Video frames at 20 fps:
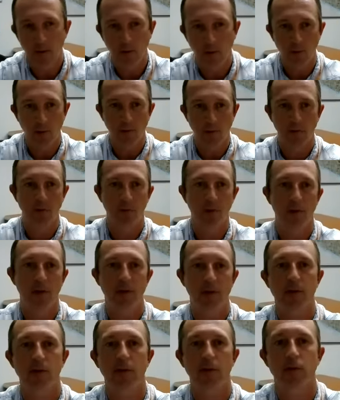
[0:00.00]
what
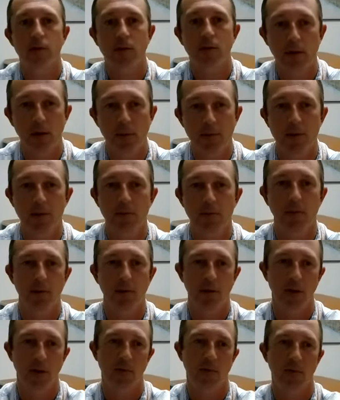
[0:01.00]
the subscription will
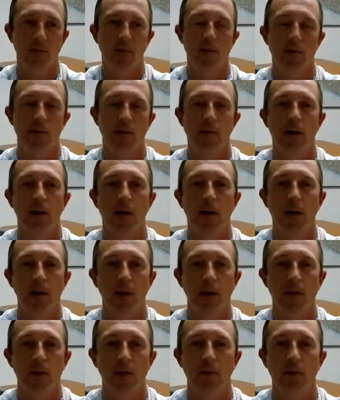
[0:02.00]
give you is a
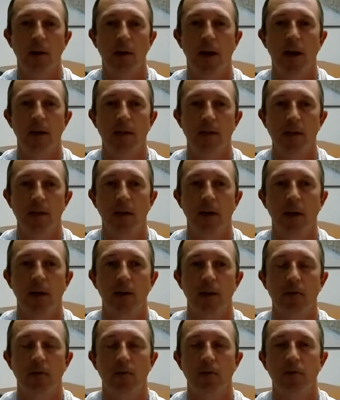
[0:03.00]
login that will actually allow
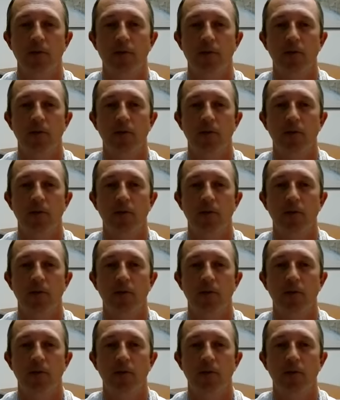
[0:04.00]
you